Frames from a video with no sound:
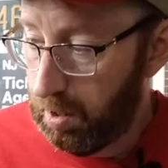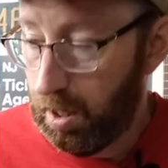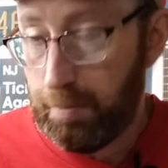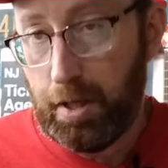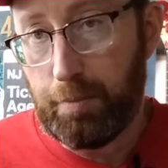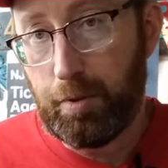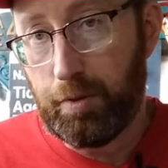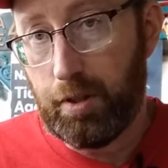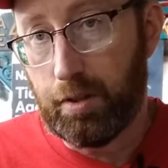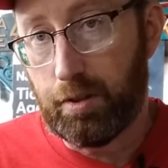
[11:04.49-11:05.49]
I'm happy
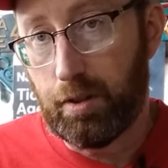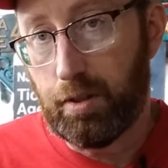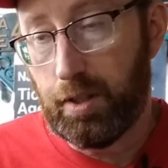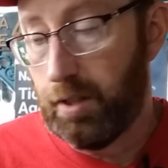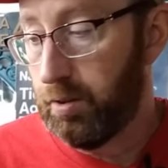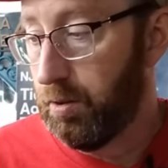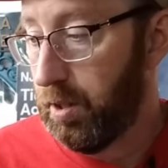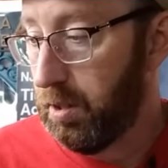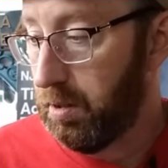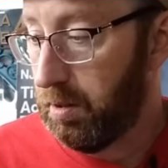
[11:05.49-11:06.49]
with this. It sounds
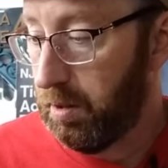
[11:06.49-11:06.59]
great.